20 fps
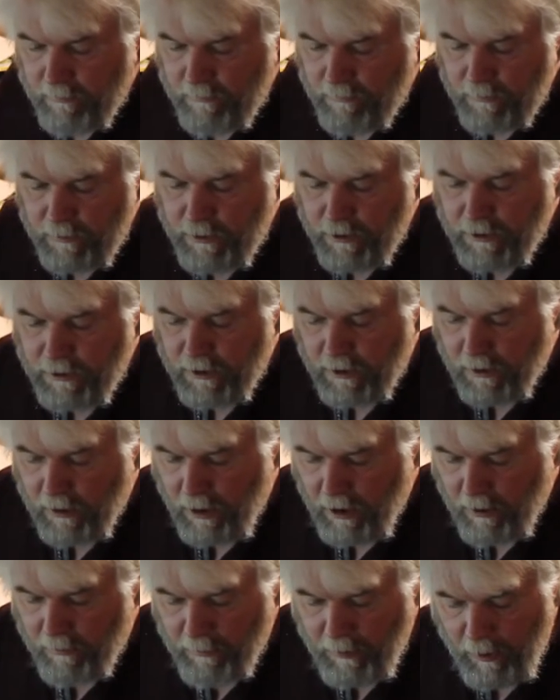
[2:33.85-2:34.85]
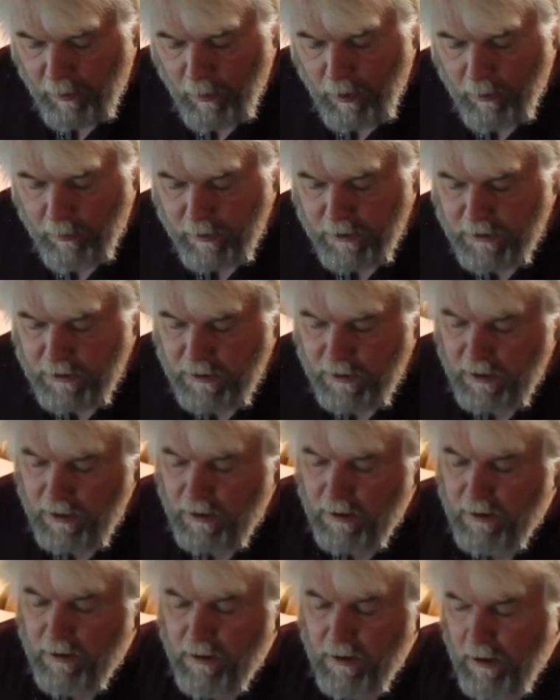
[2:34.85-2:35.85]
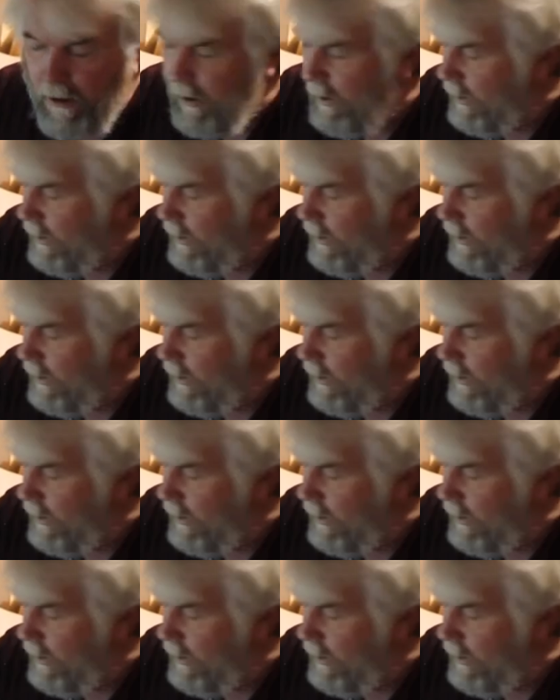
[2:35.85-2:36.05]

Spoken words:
we're just alarmed by what we've seen,